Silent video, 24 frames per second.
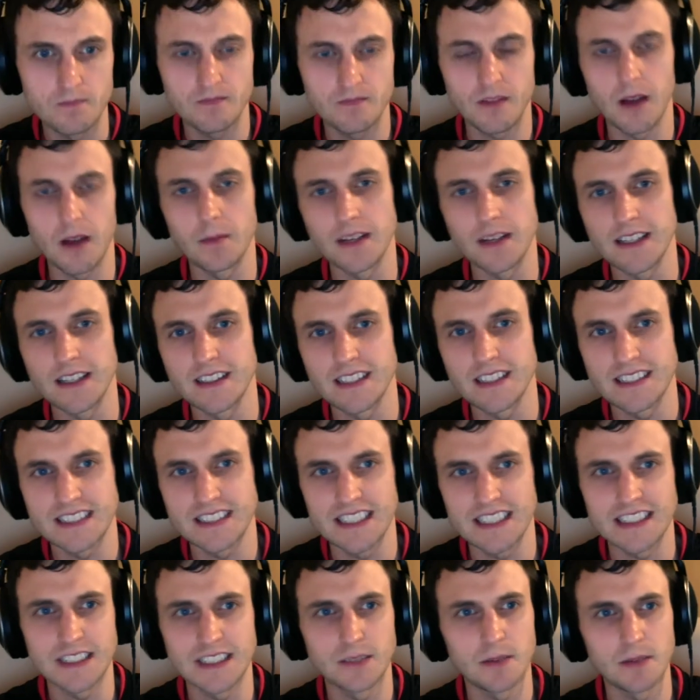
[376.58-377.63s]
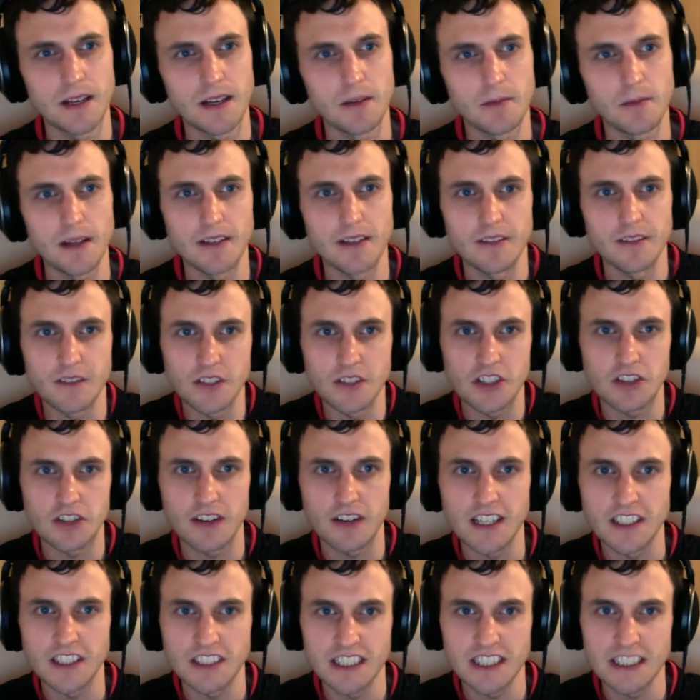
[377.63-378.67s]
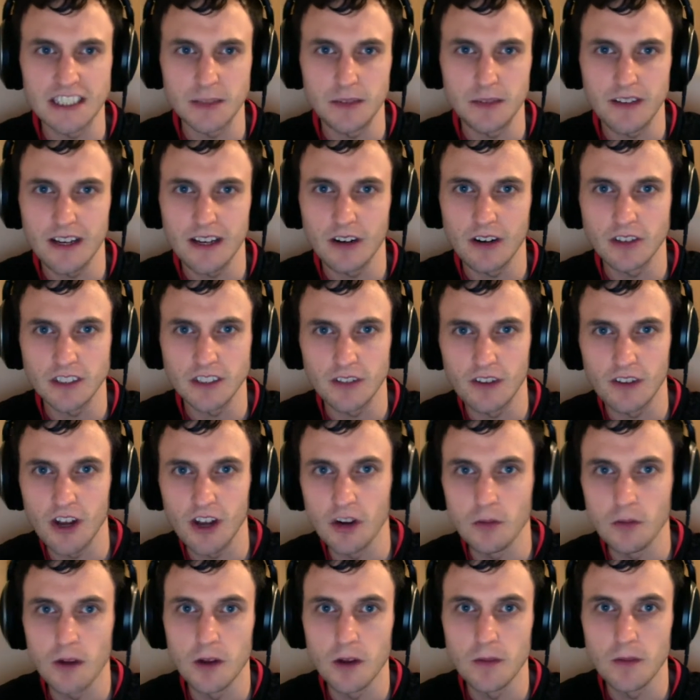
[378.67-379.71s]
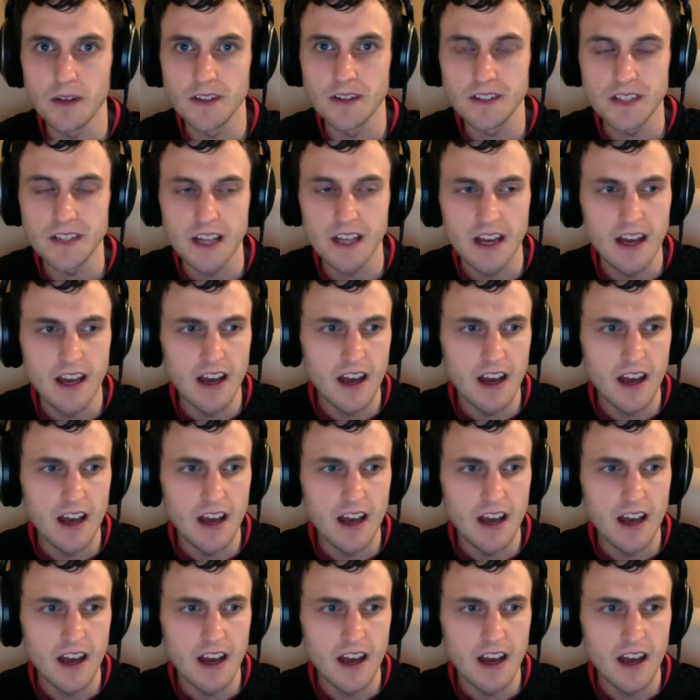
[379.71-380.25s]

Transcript: I mean, this season's been a bit of a strange season. We've had lots of low moments.